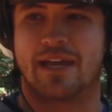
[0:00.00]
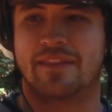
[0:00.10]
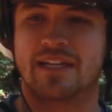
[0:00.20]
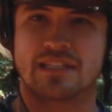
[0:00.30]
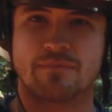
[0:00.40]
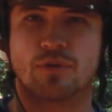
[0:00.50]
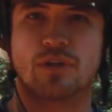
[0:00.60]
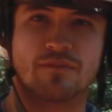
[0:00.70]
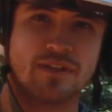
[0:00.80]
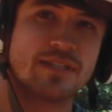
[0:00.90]
And that's the
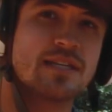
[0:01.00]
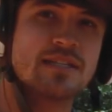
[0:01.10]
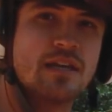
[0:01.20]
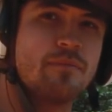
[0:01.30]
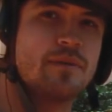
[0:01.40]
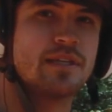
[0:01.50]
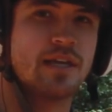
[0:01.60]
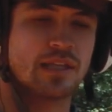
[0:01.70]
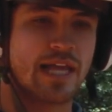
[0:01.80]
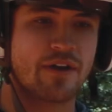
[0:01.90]
beauty of this system, is
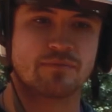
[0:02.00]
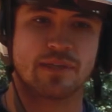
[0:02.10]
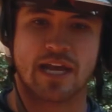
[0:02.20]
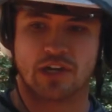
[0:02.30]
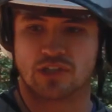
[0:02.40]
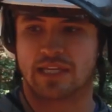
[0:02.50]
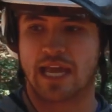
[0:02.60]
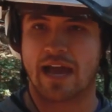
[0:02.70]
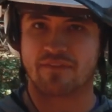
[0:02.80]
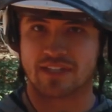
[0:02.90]
it allows me to actually
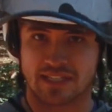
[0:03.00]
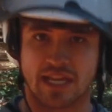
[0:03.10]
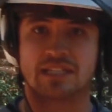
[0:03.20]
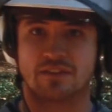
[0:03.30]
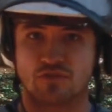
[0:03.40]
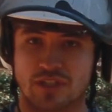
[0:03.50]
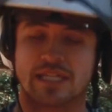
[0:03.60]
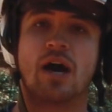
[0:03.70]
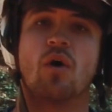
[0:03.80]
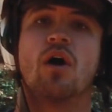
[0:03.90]
have a sense of
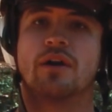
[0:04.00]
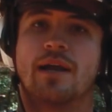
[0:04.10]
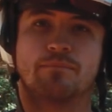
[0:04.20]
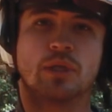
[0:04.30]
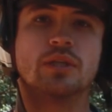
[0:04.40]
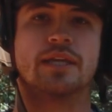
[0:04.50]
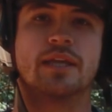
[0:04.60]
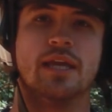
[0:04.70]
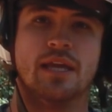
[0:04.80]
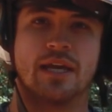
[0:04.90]
just how hard I'm
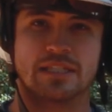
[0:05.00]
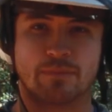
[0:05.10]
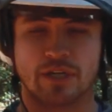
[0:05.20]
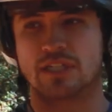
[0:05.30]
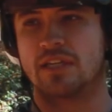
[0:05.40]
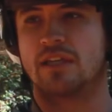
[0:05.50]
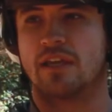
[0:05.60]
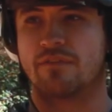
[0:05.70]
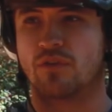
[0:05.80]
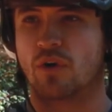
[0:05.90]
pulling, especially
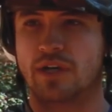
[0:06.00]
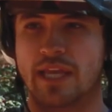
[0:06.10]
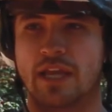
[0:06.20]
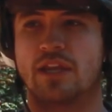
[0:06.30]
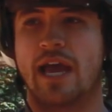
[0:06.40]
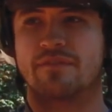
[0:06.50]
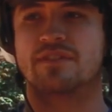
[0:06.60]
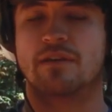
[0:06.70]
if you already have